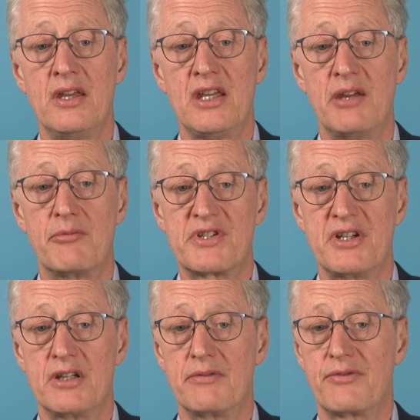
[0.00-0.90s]
in
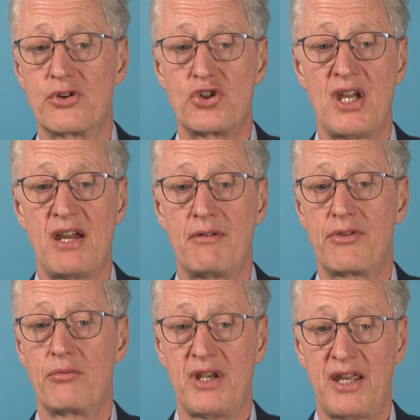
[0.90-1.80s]
return for a share of
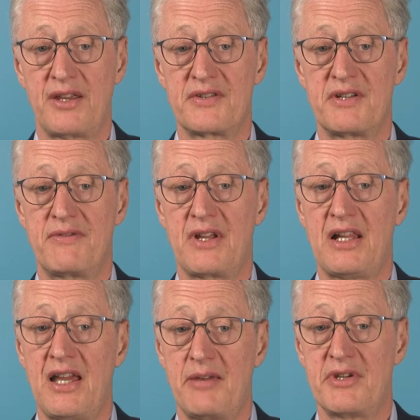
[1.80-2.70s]
the winnings if the
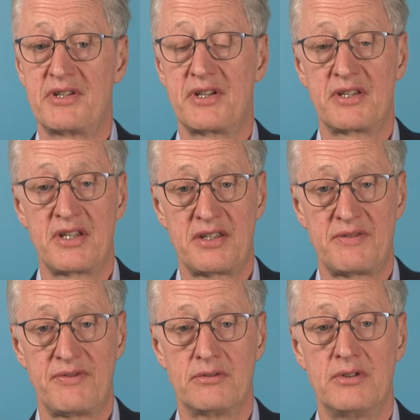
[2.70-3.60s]
claim is
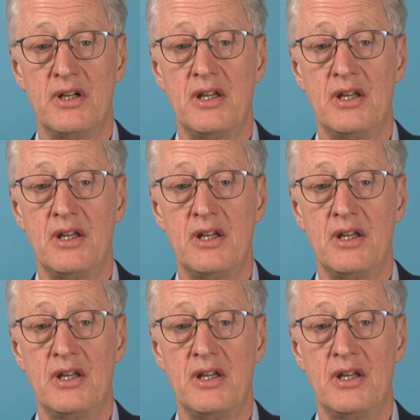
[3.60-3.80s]
successful.